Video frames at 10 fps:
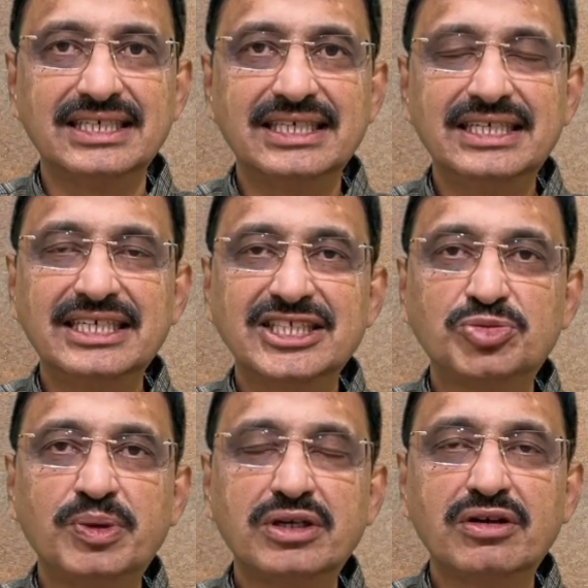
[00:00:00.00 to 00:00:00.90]
in
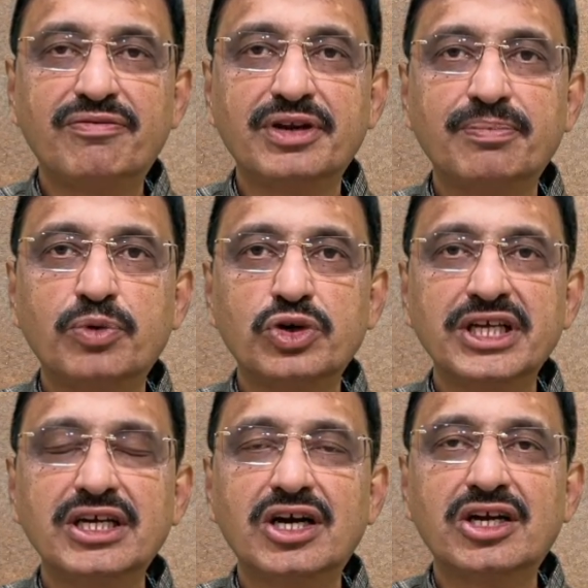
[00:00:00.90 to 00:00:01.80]
respect of
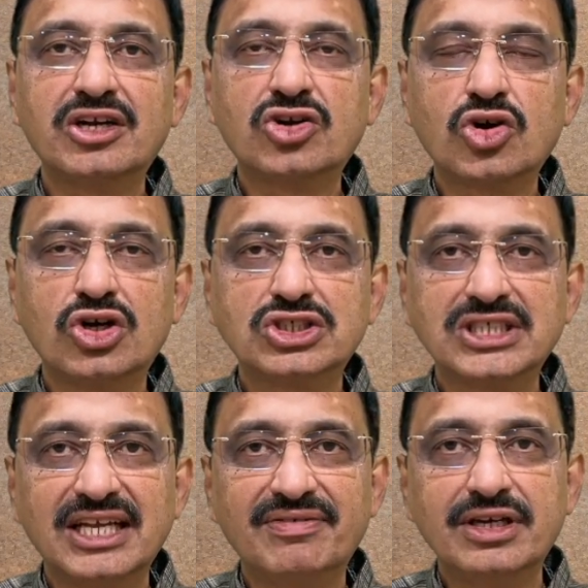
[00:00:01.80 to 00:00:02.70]
reporting under clause
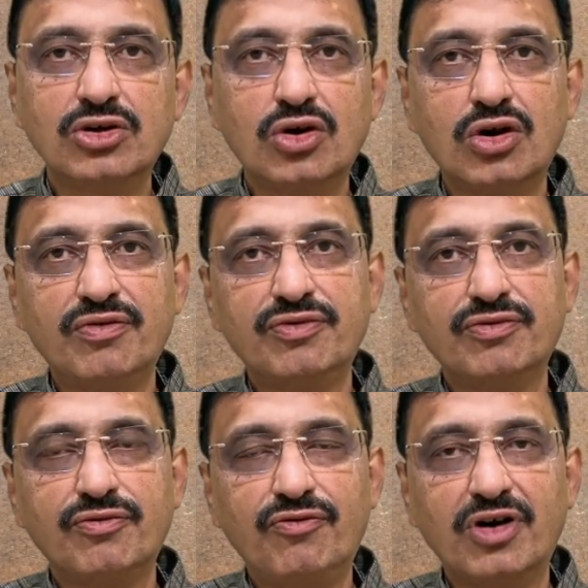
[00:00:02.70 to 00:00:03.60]
11 of
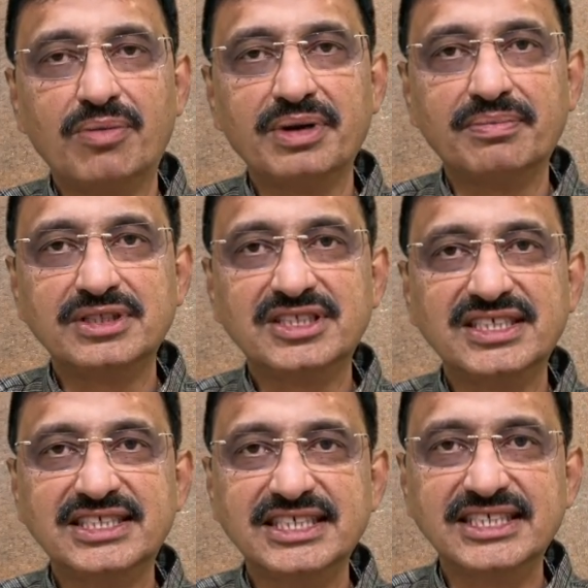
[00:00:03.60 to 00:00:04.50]
form number
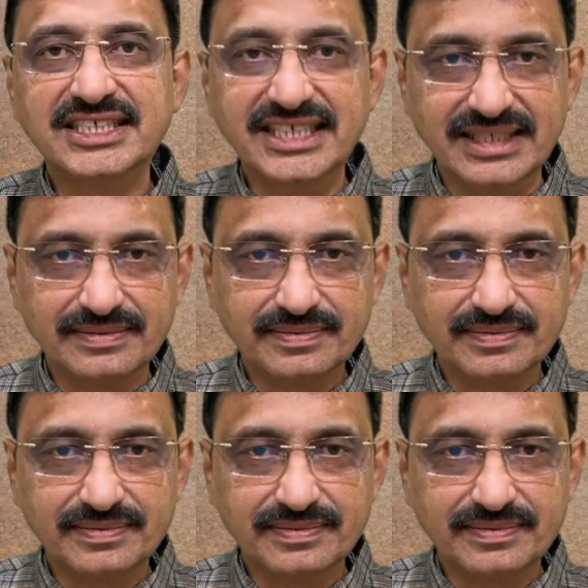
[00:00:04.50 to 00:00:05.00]
3CD.